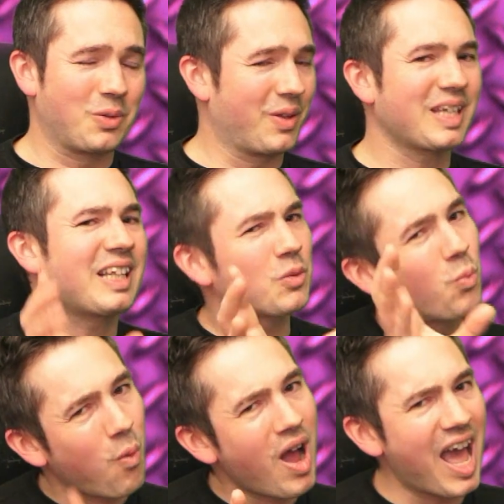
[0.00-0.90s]
So I think that's
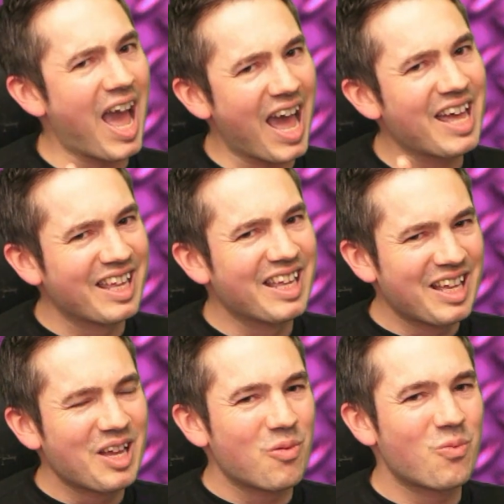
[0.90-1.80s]
where
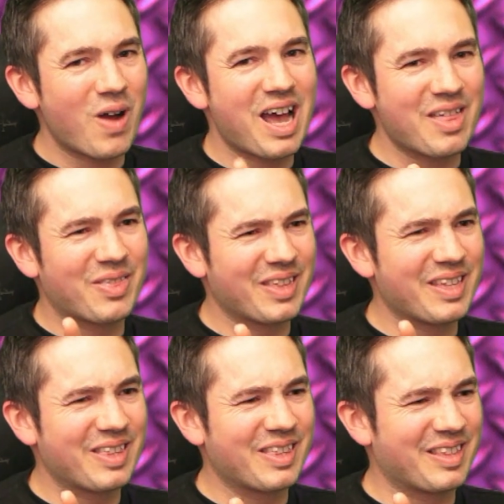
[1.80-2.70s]
where
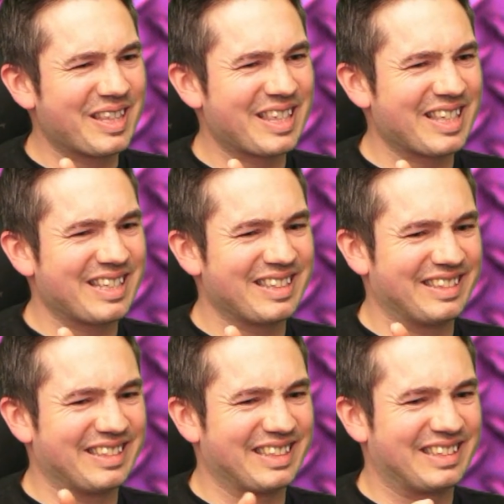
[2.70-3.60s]
the
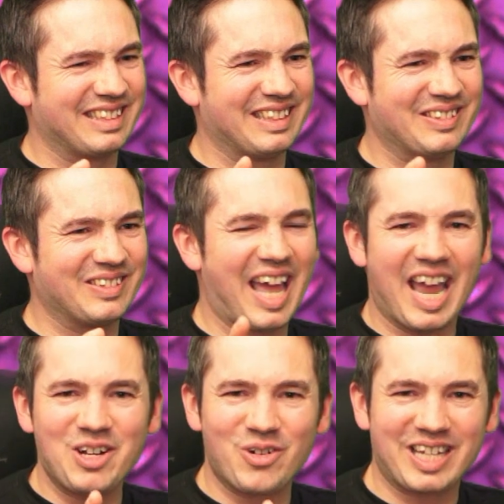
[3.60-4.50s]
uh, I don't know the
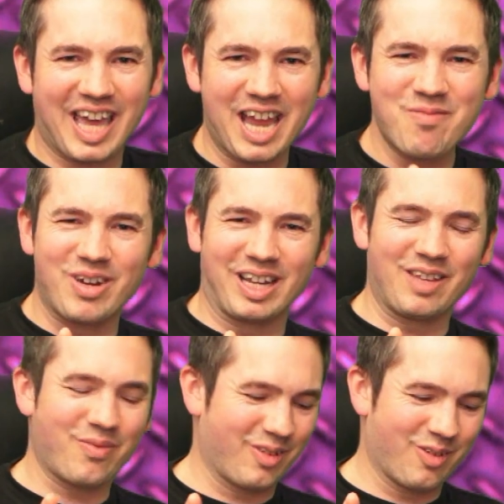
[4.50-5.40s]
hatred came
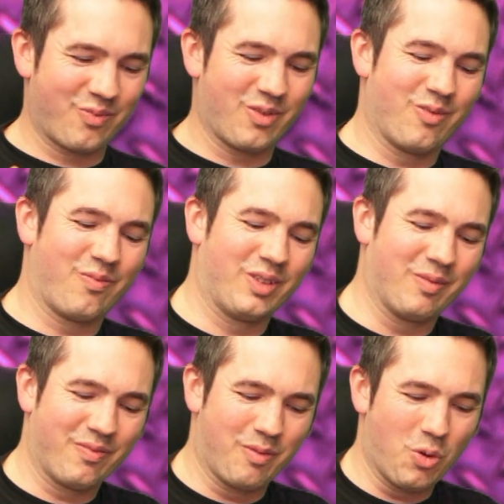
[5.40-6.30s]
really for for for,
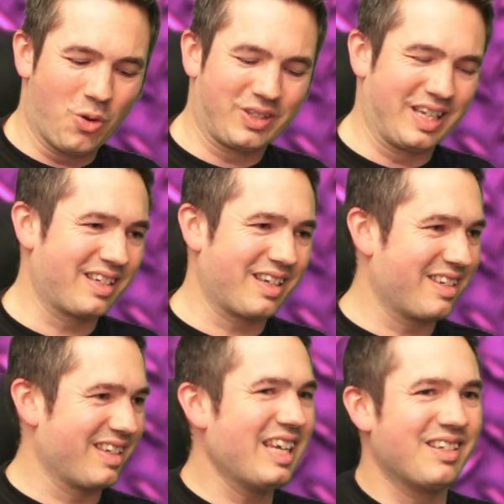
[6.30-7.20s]
the, for Mortis
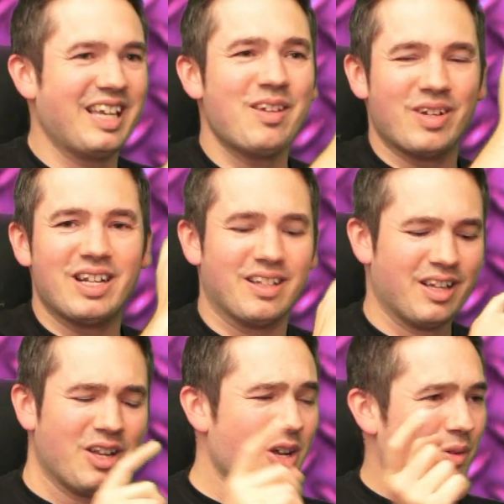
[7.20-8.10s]
because even in
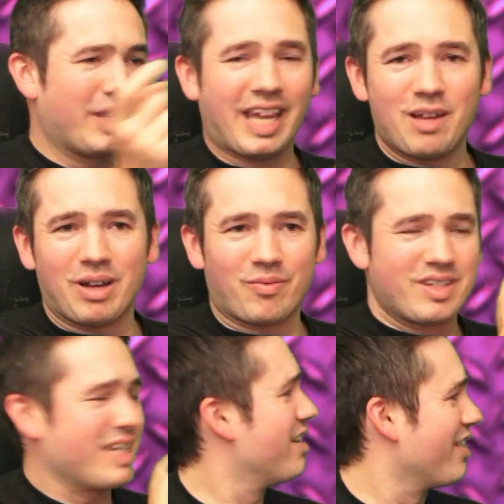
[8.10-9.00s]
they came back for
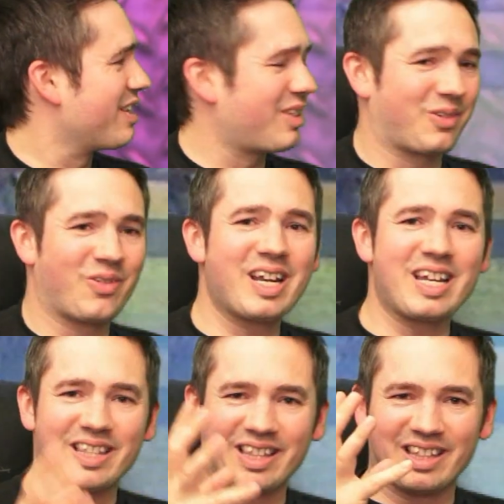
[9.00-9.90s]
series three